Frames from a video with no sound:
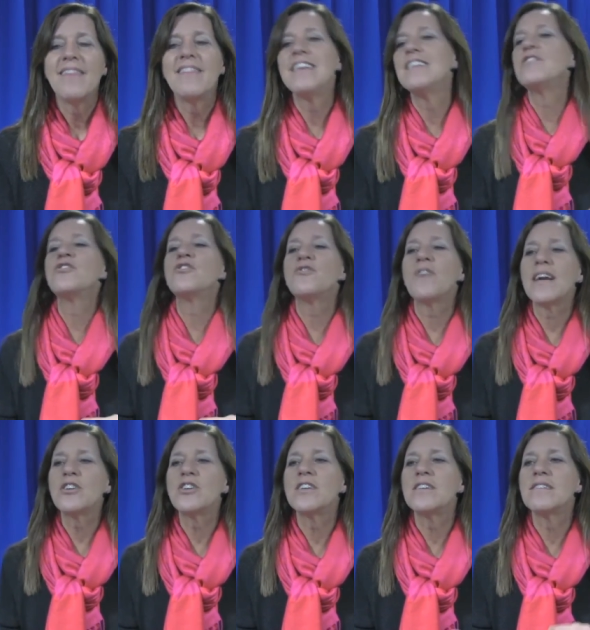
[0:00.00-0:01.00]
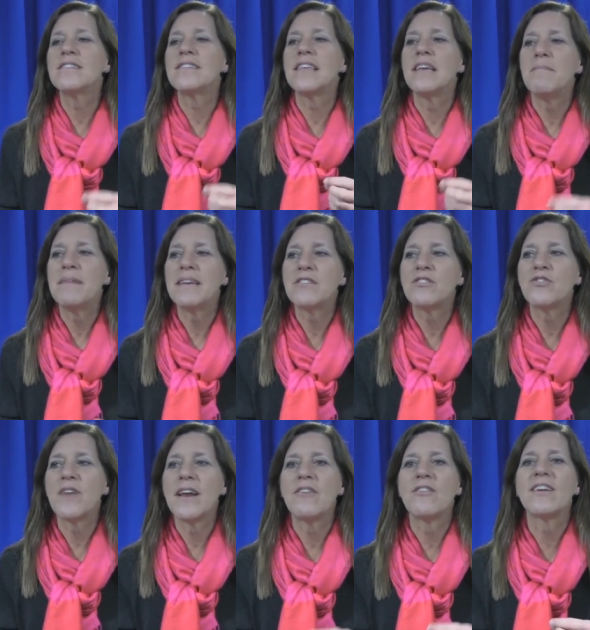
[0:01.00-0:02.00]
The instructions the
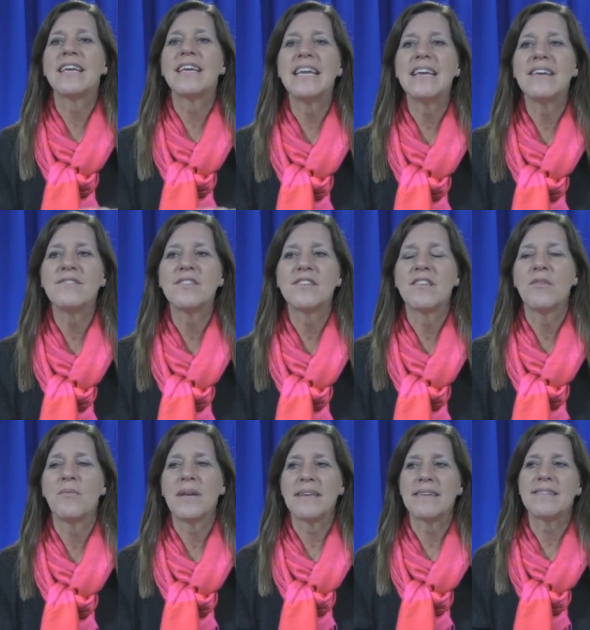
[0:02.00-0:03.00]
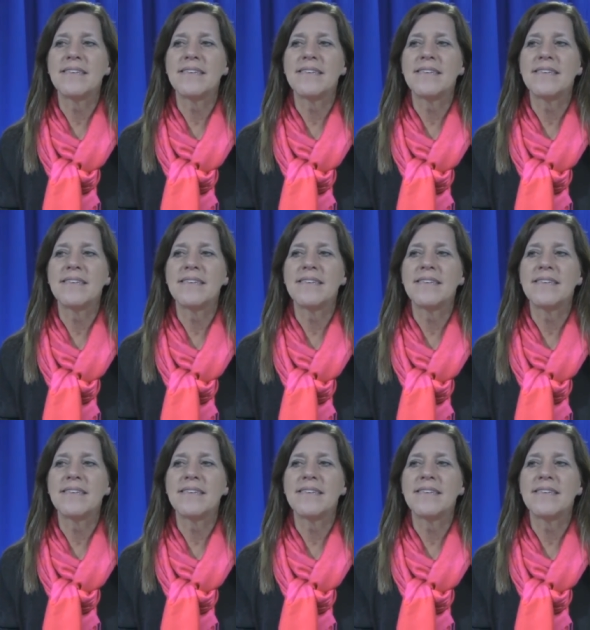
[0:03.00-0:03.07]
administrator gives to the witness